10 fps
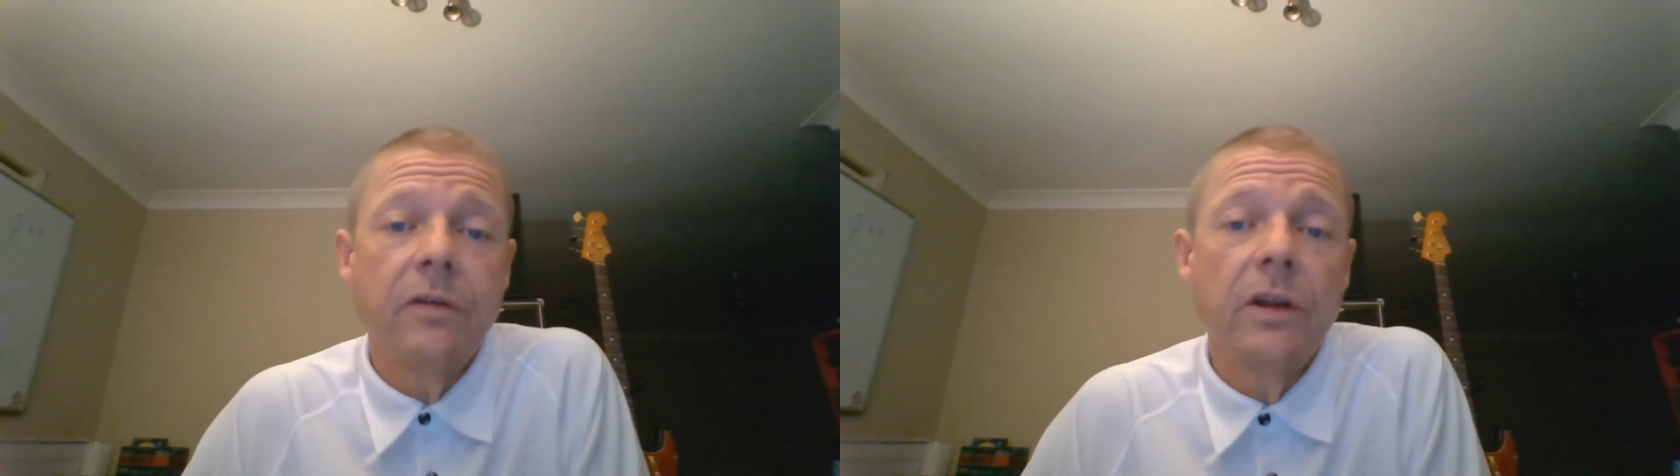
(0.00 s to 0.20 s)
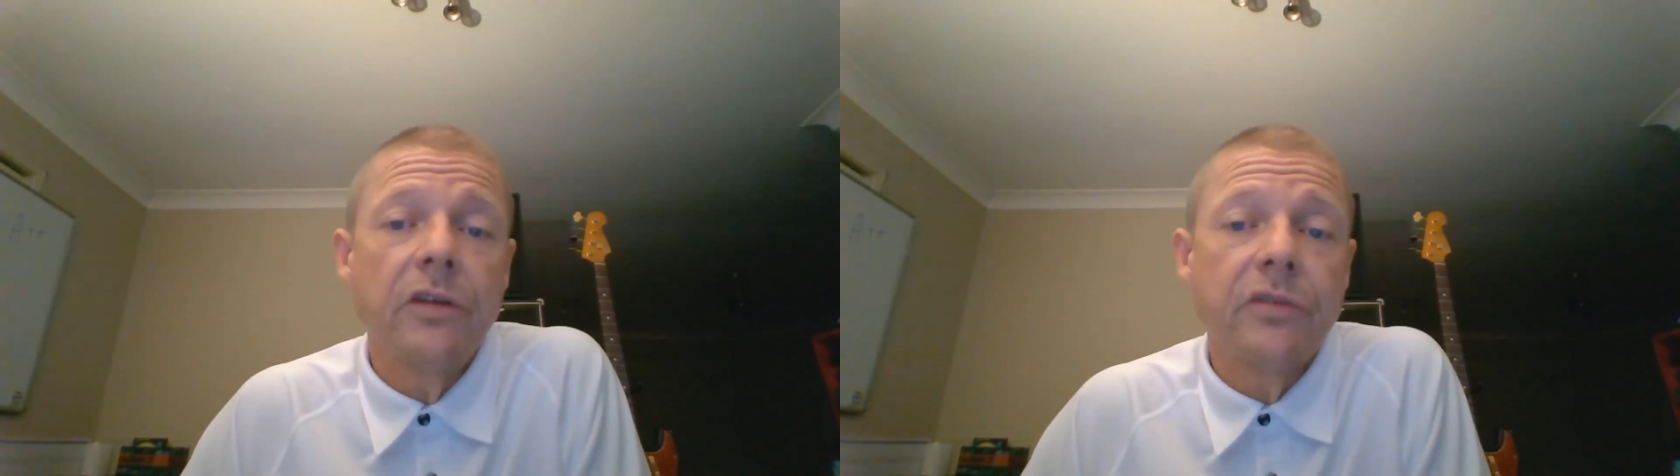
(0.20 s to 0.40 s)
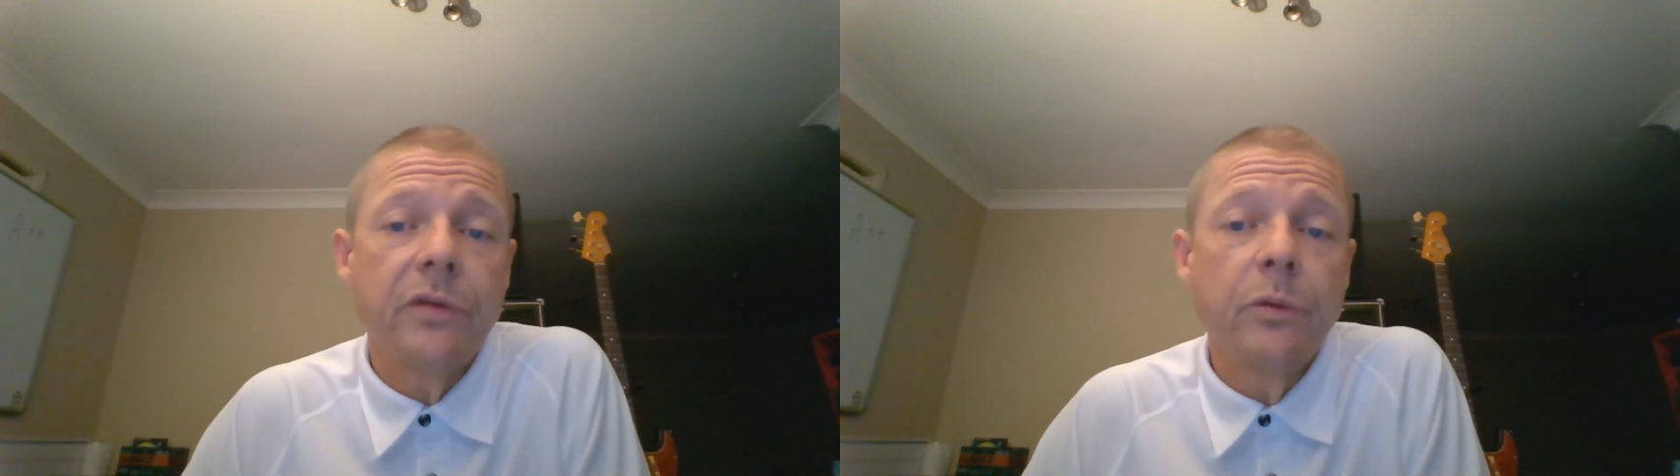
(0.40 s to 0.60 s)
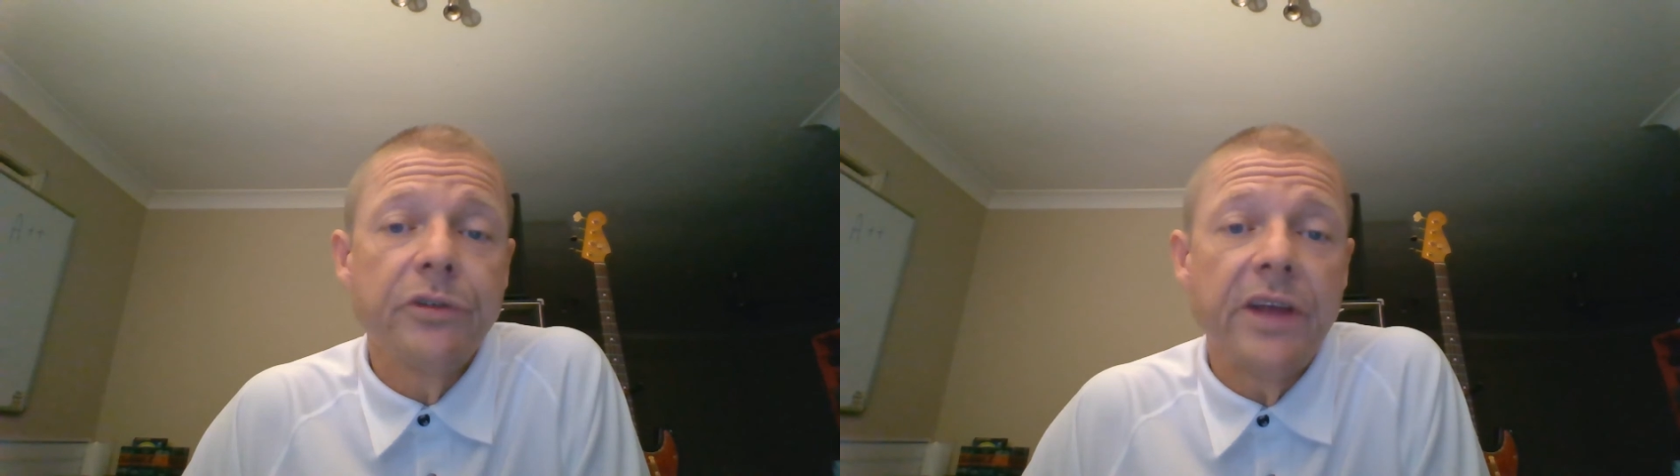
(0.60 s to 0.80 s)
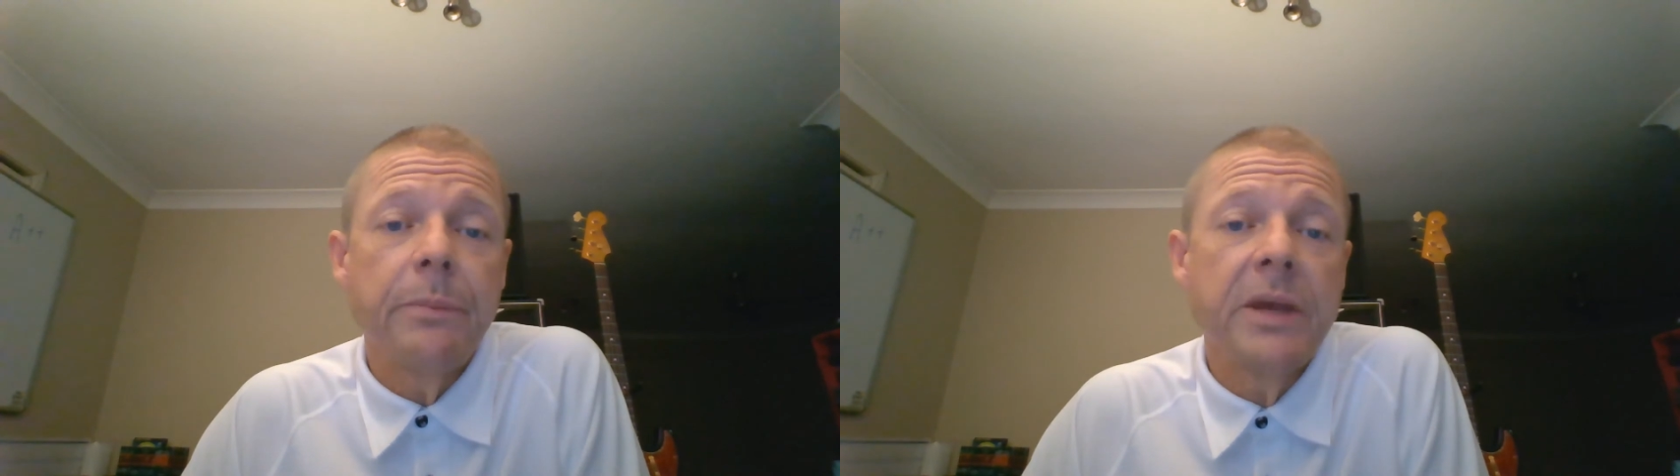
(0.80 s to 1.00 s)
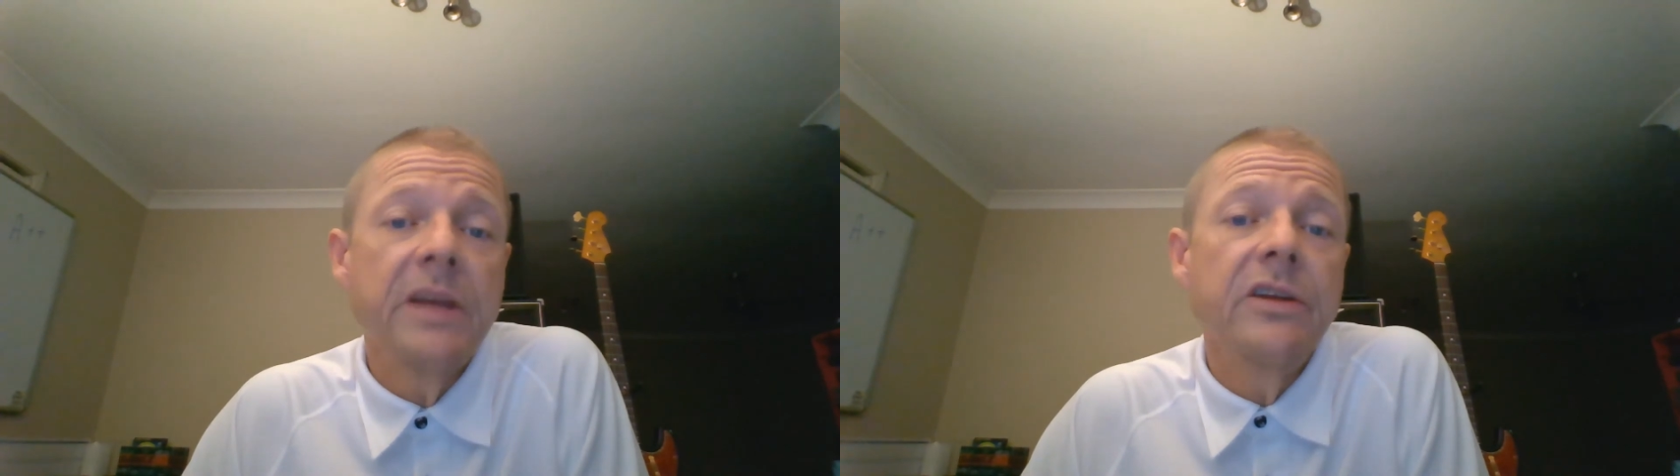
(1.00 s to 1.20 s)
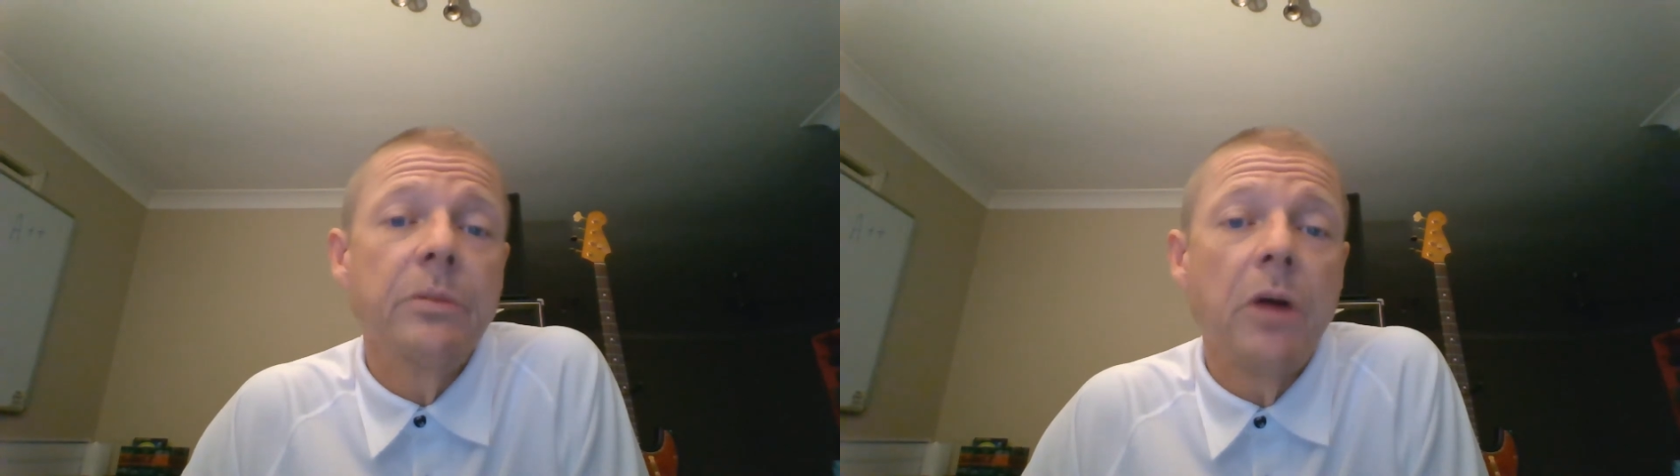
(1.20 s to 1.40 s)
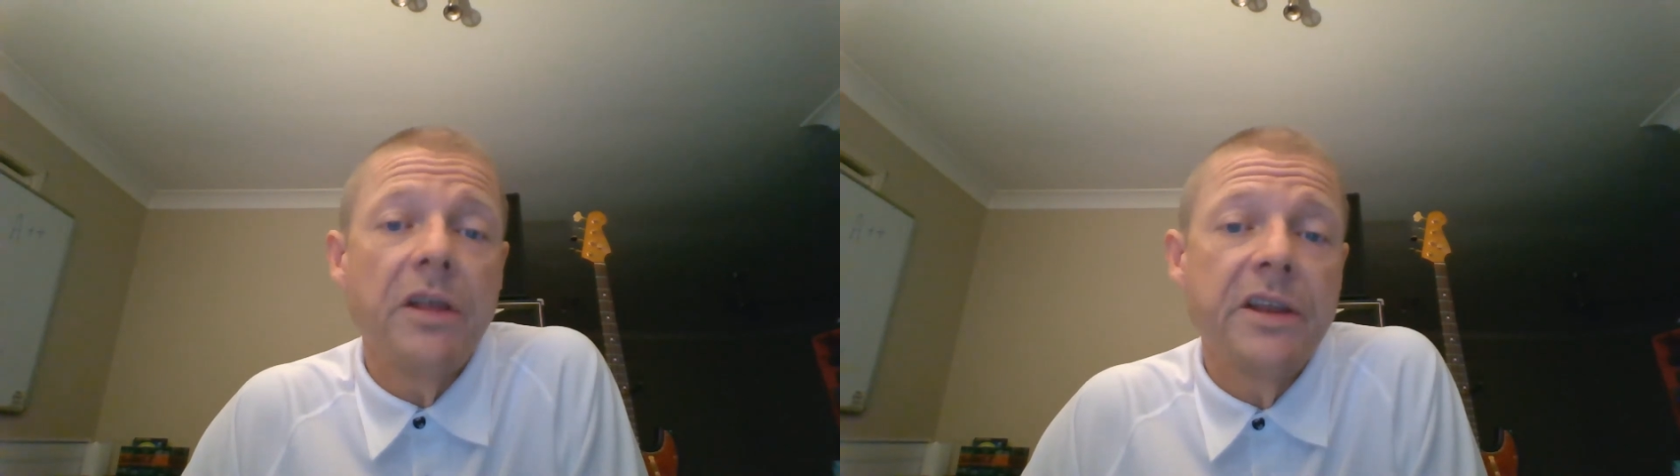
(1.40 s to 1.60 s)
philosophy was
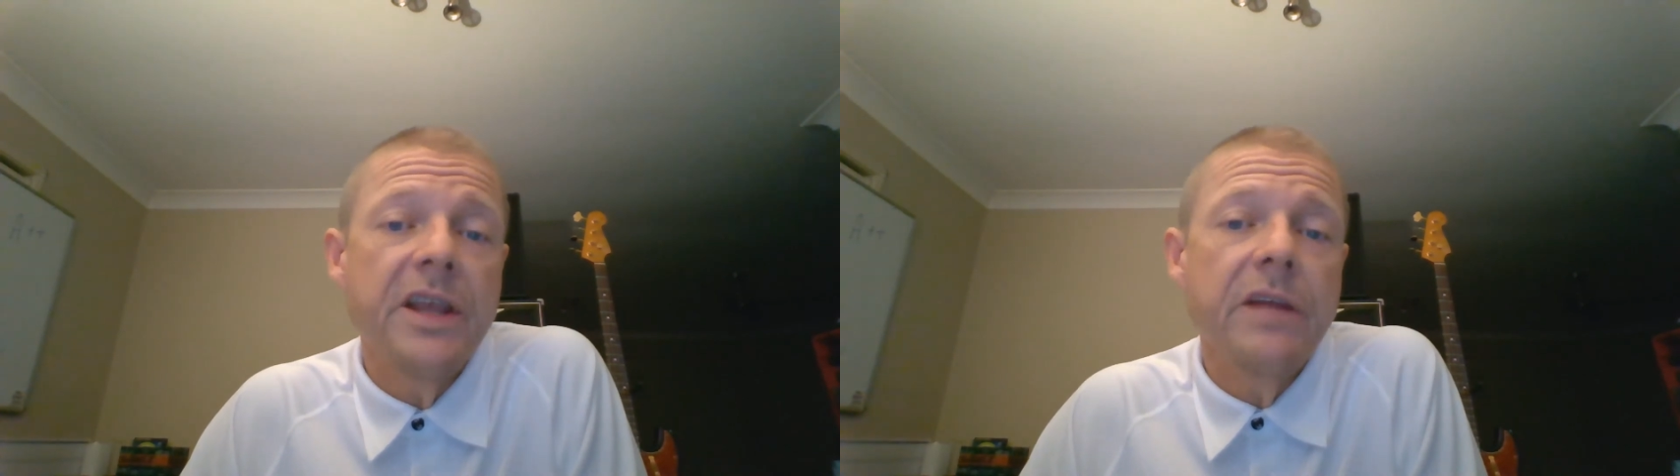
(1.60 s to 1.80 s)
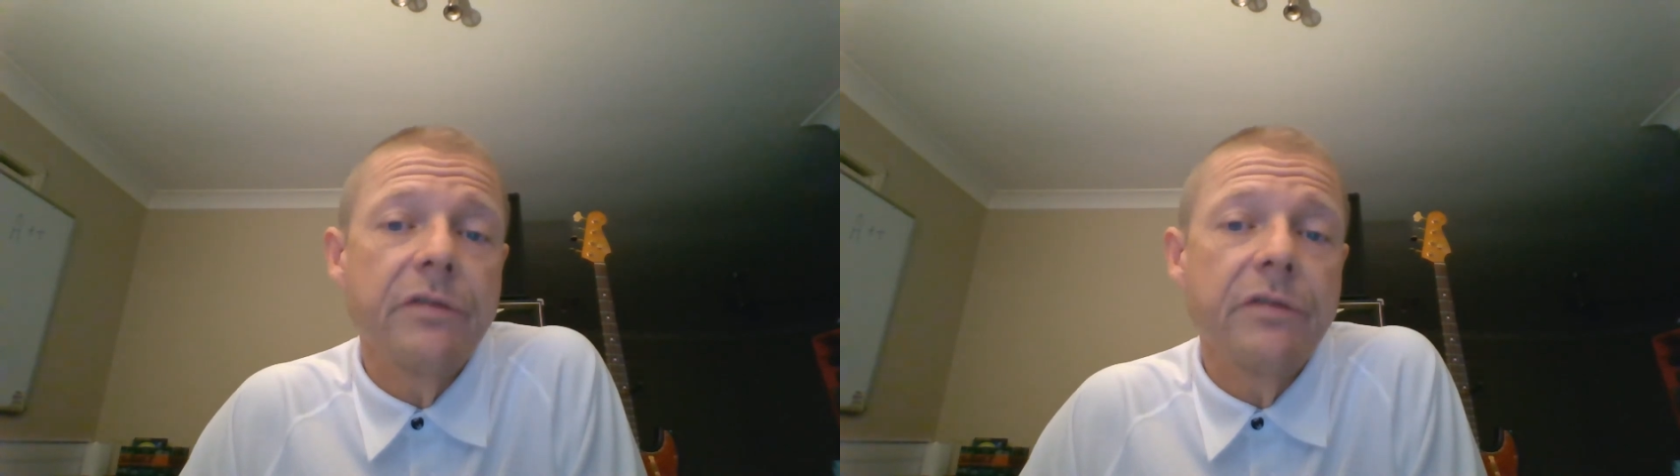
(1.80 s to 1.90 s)
underpinned by the need